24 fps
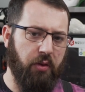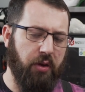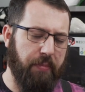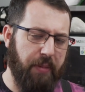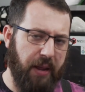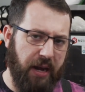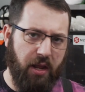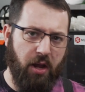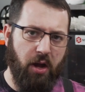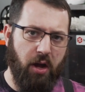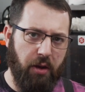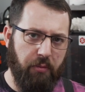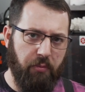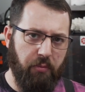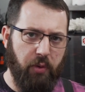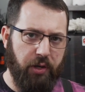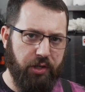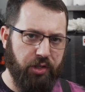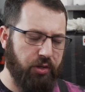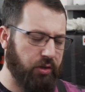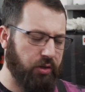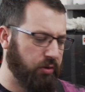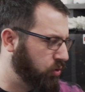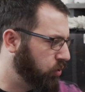depending on
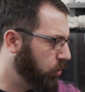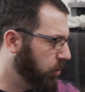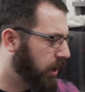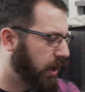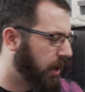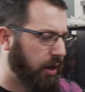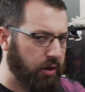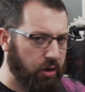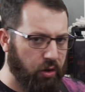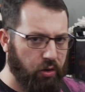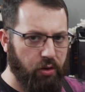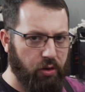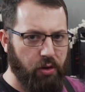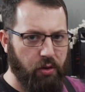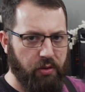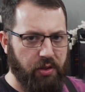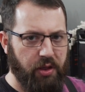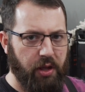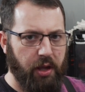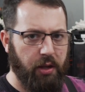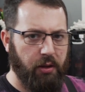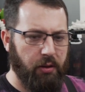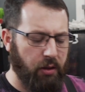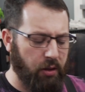which toolhead you're
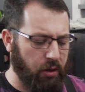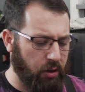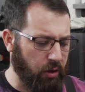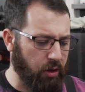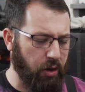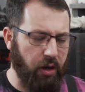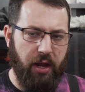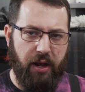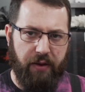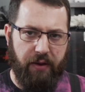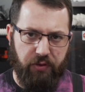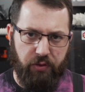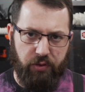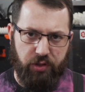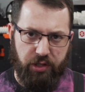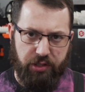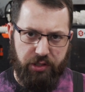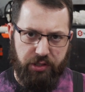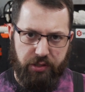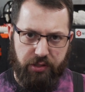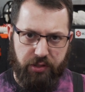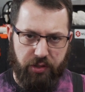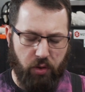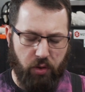using, you're going to have to adjust this